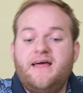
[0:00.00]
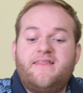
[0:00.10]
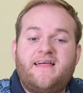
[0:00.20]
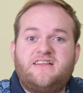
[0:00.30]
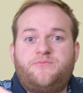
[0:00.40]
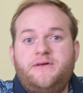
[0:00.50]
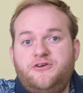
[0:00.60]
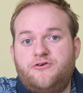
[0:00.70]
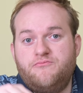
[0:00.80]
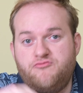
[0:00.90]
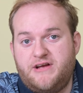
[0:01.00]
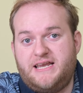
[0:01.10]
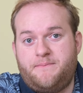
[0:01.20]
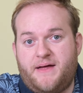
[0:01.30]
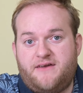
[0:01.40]
that's where you can
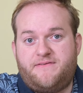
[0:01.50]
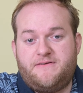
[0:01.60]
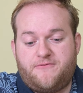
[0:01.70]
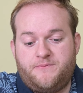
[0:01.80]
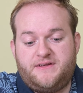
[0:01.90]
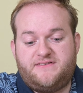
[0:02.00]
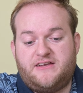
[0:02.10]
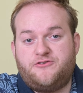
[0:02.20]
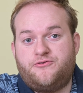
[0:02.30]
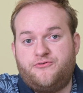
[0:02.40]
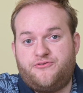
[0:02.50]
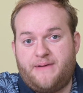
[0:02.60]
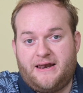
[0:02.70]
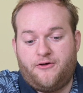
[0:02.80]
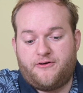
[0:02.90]
really benefit from these digital to
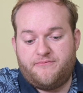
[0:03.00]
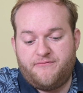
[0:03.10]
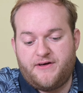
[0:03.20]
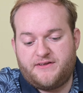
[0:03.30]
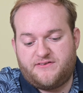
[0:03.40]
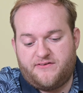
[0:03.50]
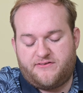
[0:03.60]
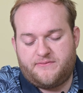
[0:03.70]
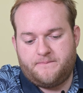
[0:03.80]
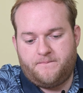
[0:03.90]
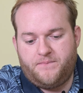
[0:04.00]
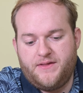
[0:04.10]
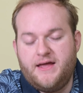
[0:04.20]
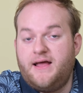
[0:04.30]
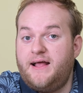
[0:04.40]
analog converters.
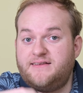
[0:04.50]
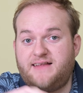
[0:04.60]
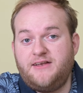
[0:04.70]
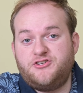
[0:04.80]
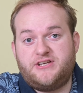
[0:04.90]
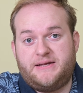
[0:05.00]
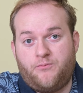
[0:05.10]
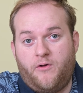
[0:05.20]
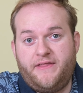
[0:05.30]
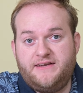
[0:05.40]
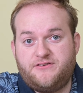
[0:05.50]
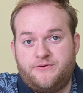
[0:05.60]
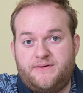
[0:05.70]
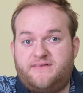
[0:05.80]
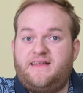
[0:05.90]
Essentially, what they
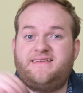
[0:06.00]
do is they